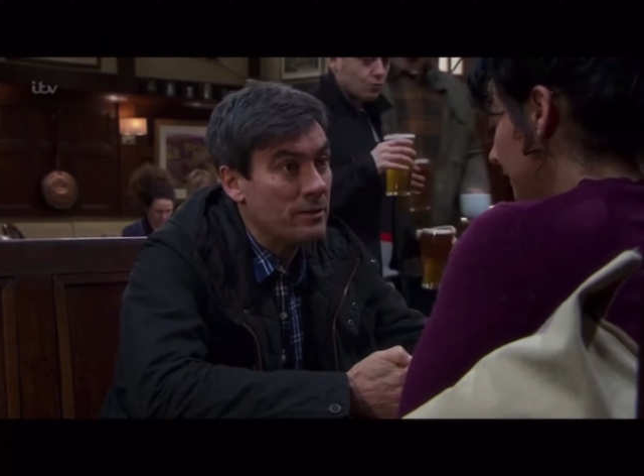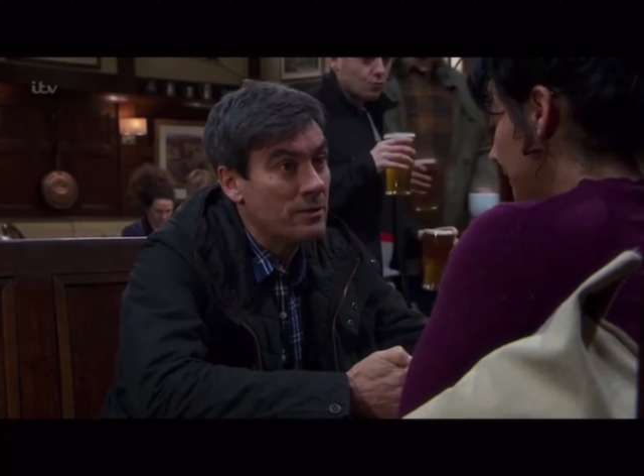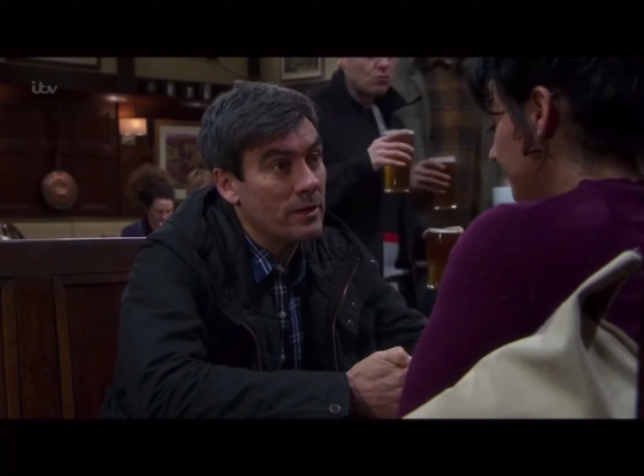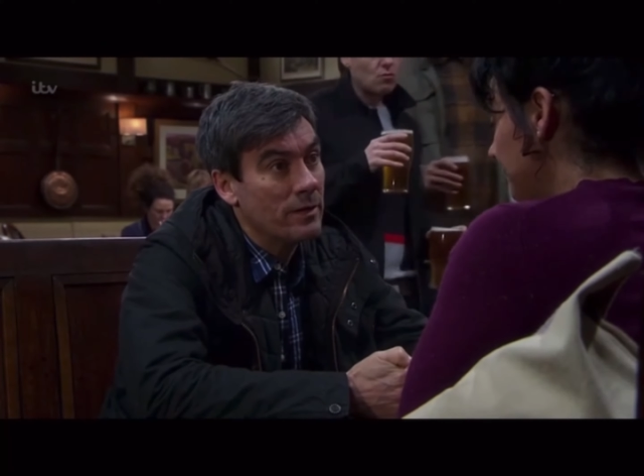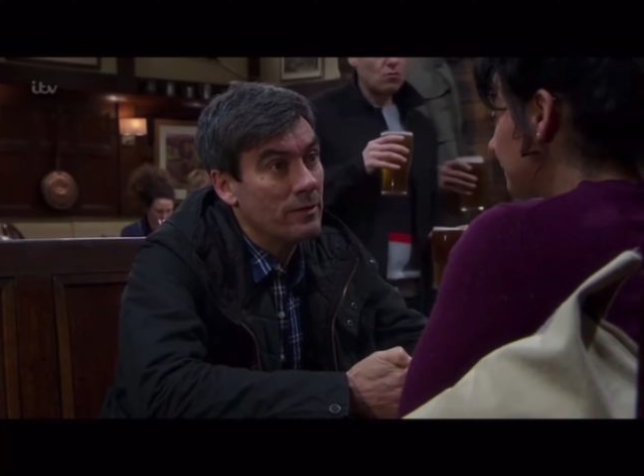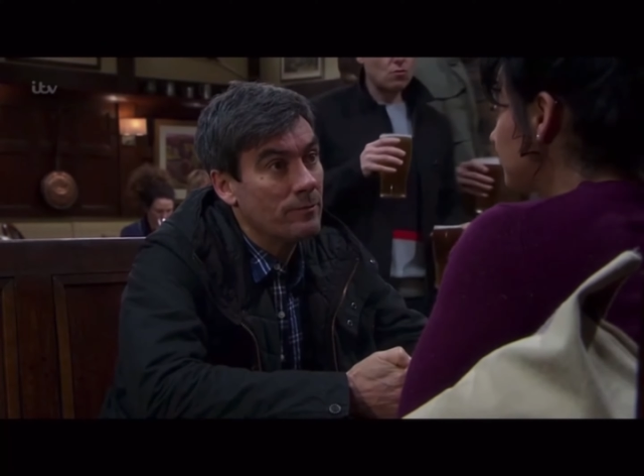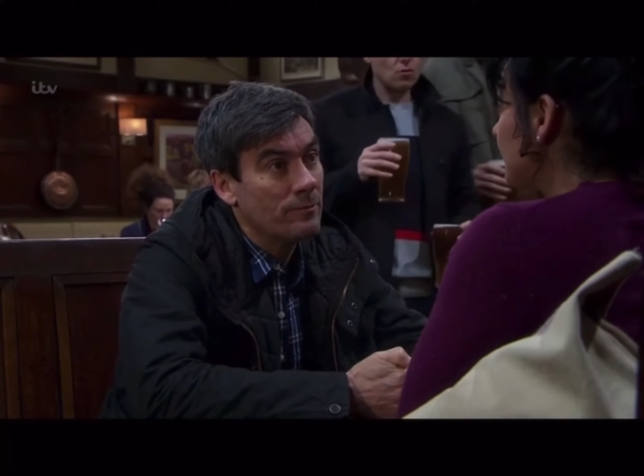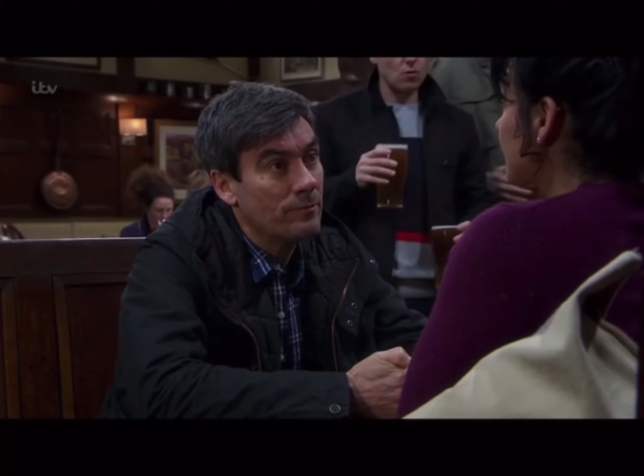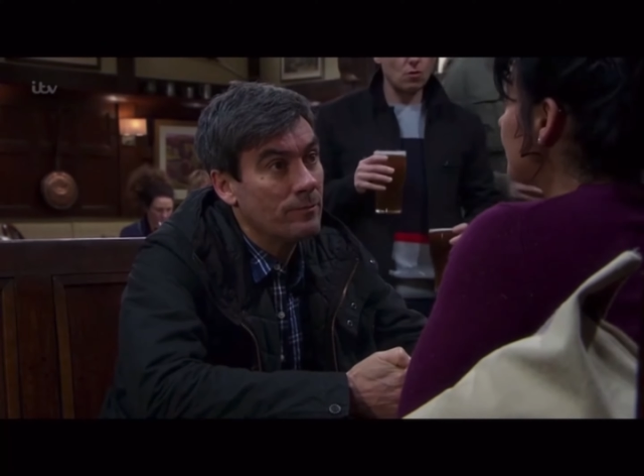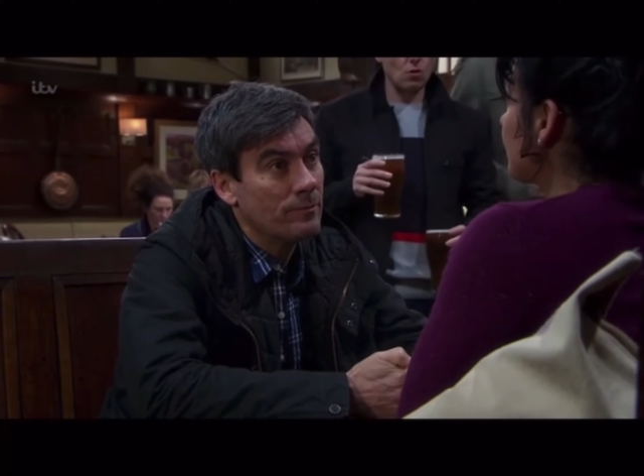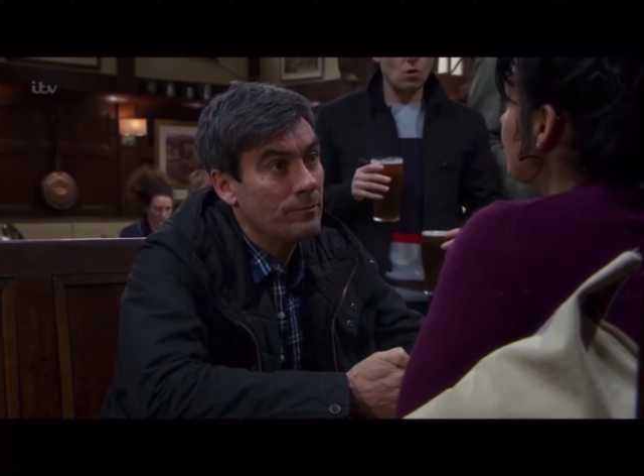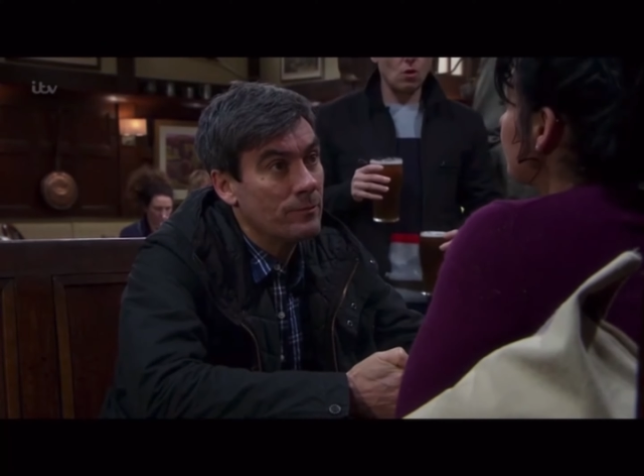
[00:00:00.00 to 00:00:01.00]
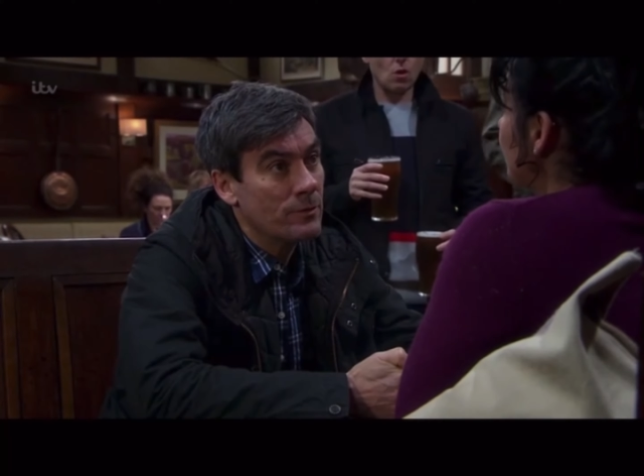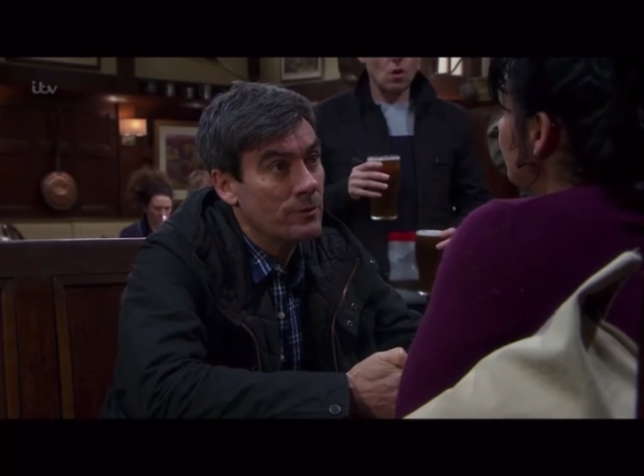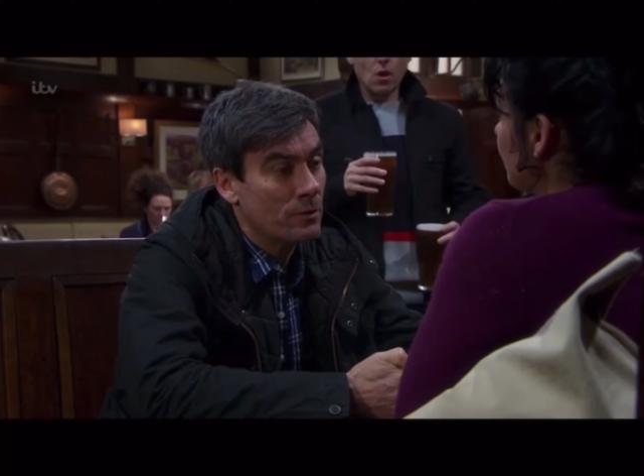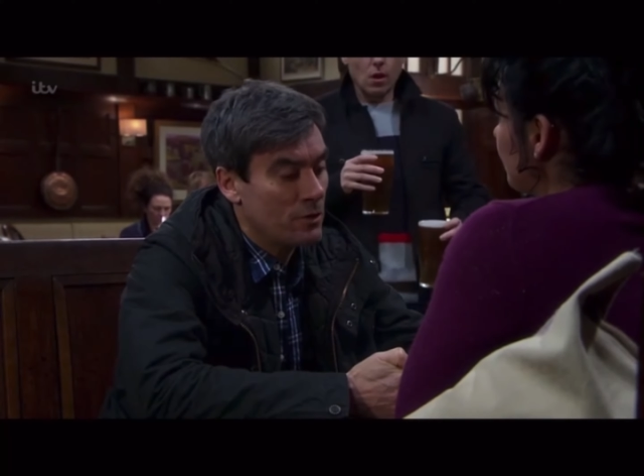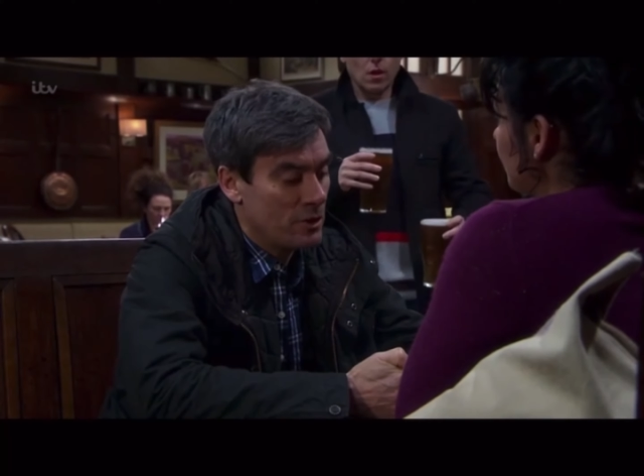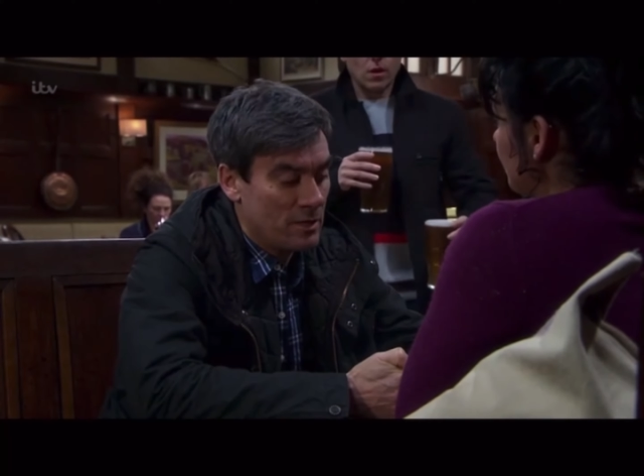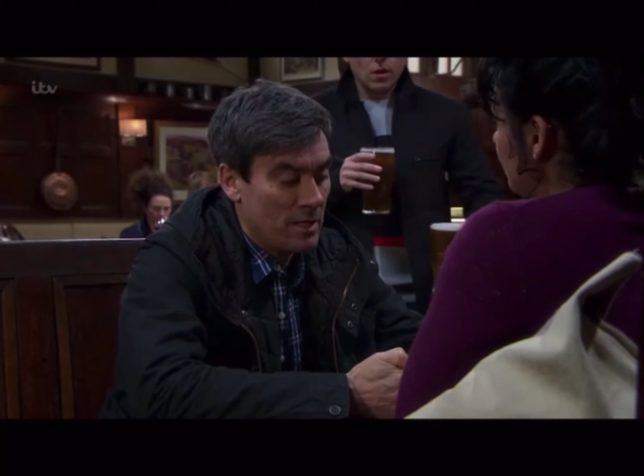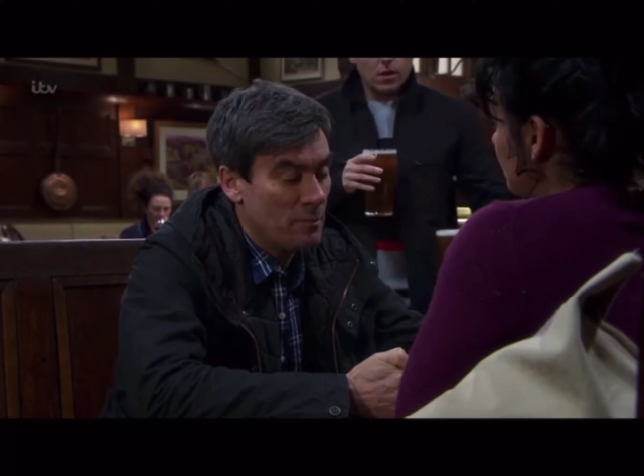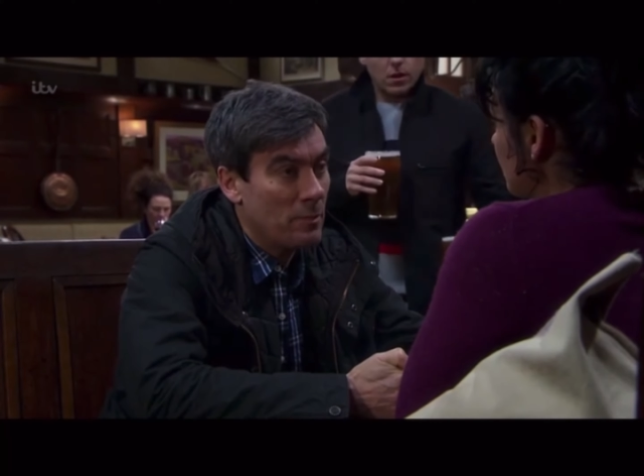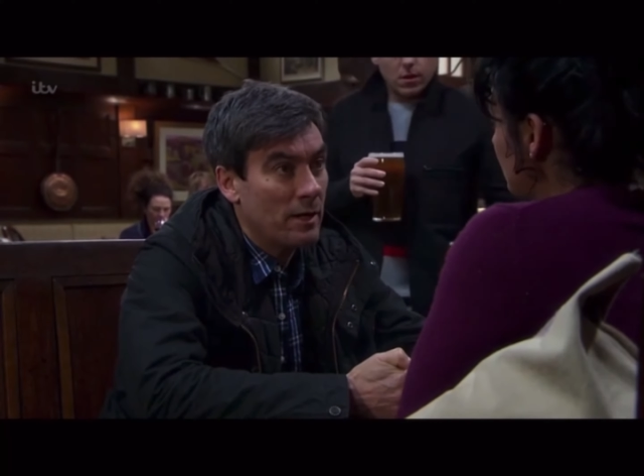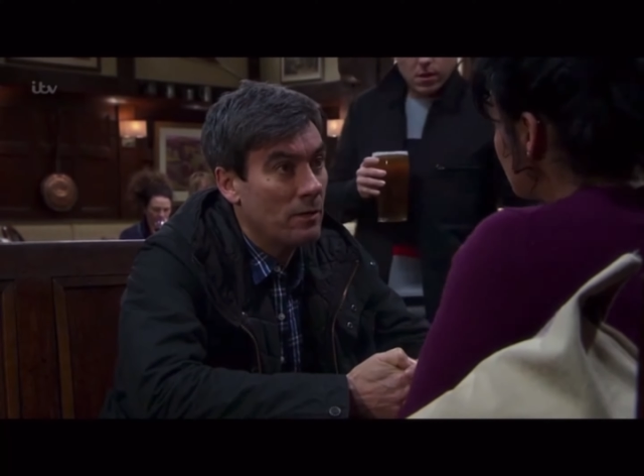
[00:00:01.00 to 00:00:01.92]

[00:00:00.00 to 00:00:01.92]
she? She's not going to stand back